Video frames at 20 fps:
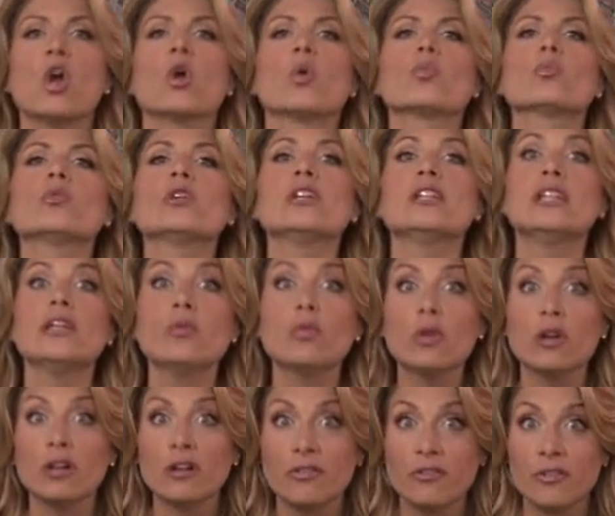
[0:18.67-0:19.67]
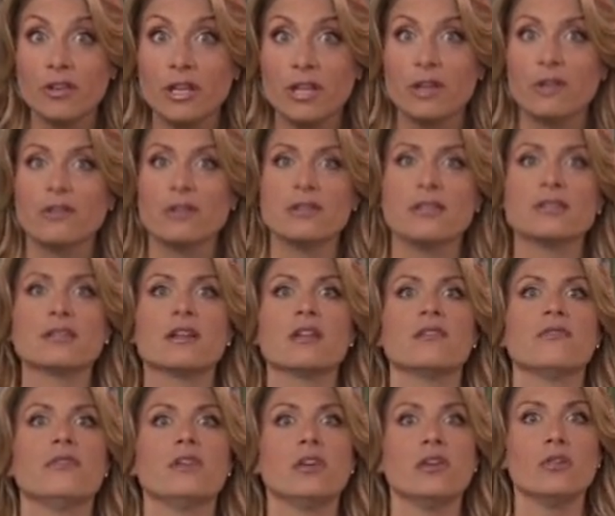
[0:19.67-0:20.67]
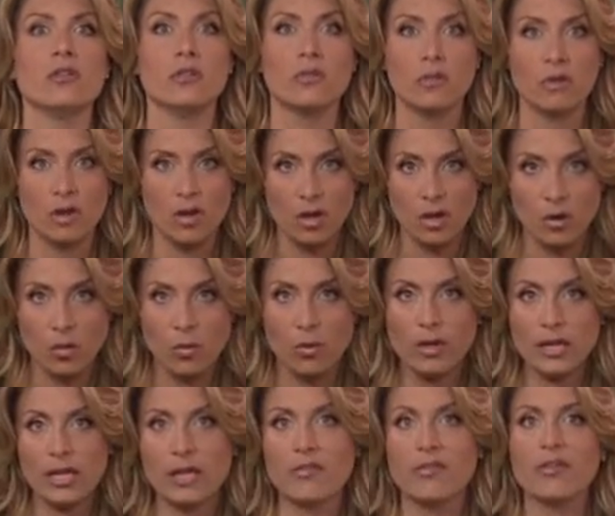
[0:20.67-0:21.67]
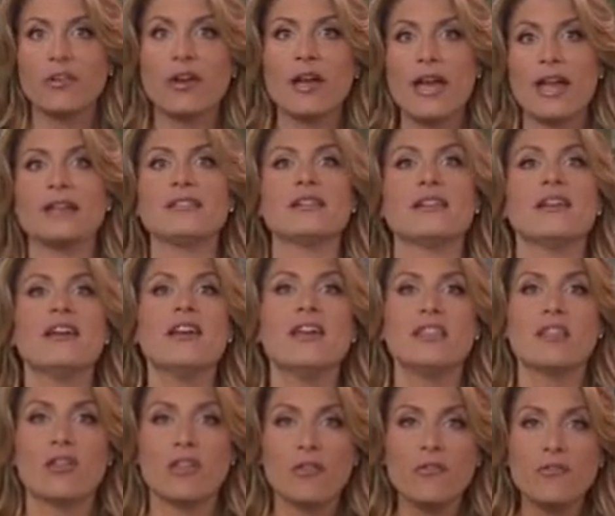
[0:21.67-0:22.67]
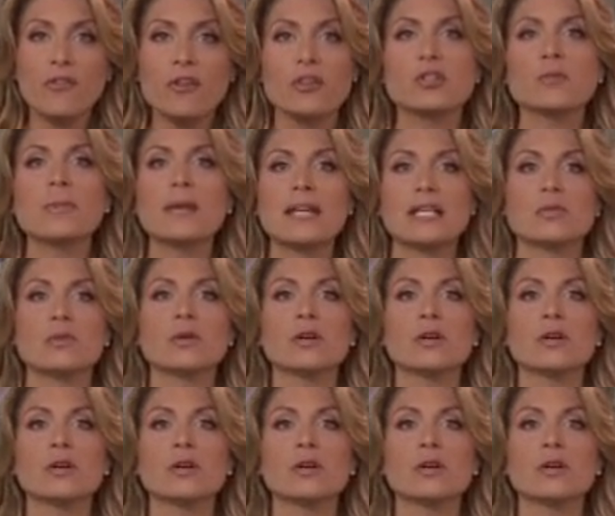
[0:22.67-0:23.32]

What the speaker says: really work for you instead of you working for it. Now, the first place we're